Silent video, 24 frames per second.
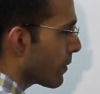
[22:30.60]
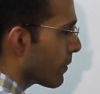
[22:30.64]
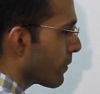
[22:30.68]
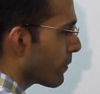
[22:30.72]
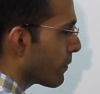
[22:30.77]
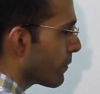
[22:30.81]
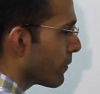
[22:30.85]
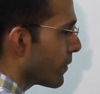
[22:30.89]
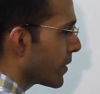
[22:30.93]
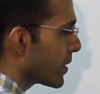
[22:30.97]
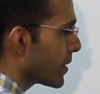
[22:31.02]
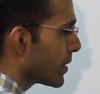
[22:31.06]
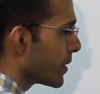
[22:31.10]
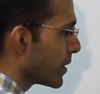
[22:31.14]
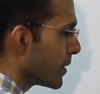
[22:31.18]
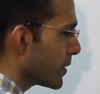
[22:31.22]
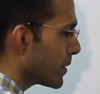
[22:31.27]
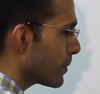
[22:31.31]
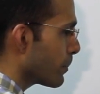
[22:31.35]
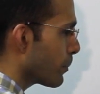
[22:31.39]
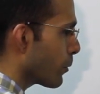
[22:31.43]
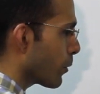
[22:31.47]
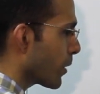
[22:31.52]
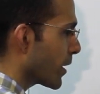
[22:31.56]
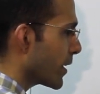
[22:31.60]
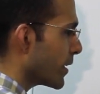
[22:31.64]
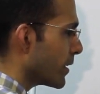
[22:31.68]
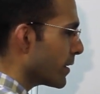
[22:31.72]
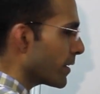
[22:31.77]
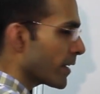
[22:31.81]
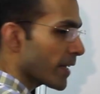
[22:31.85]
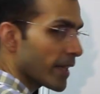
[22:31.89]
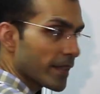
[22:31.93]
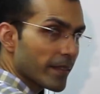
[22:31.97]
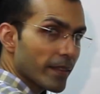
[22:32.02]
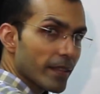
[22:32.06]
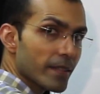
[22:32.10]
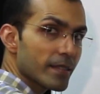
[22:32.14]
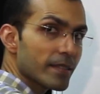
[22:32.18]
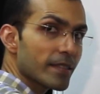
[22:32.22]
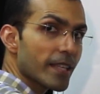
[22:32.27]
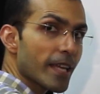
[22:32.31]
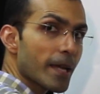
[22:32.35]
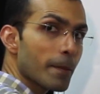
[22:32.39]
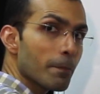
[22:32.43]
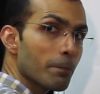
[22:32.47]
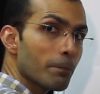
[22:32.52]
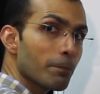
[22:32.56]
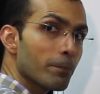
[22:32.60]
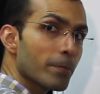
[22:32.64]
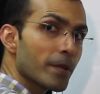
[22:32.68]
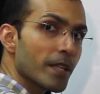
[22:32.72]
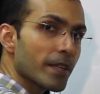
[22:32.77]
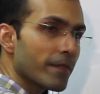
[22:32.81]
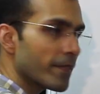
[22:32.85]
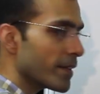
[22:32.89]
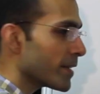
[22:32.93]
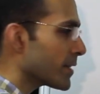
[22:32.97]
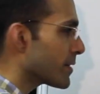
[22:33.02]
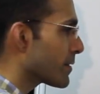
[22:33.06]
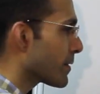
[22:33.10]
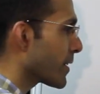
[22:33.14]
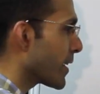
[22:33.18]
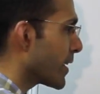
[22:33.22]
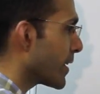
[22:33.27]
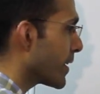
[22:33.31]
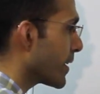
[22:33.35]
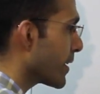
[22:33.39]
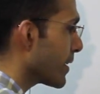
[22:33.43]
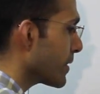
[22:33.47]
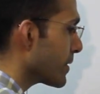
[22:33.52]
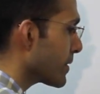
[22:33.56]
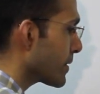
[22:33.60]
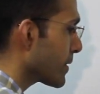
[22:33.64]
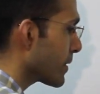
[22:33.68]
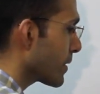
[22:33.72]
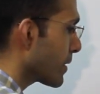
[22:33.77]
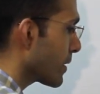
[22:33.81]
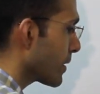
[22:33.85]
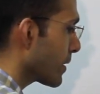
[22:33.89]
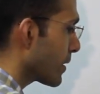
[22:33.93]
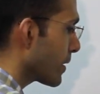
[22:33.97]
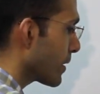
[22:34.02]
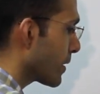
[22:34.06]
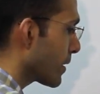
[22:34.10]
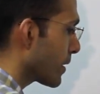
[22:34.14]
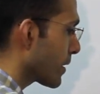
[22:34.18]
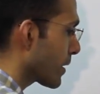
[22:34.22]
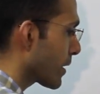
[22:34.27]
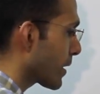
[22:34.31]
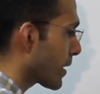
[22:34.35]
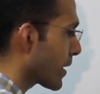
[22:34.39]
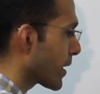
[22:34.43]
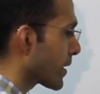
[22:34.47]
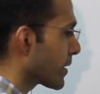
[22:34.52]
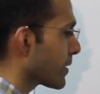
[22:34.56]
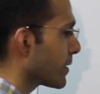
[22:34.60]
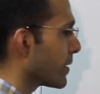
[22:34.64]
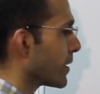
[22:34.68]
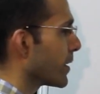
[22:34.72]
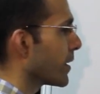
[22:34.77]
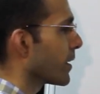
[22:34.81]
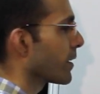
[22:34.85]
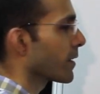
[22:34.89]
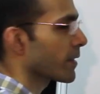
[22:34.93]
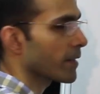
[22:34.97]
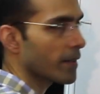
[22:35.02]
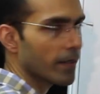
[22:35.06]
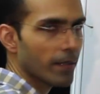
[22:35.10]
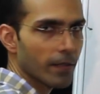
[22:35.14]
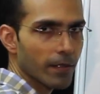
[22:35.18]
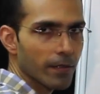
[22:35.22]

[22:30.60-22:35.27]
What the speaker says: With this point and the same previous radius, cut the arc.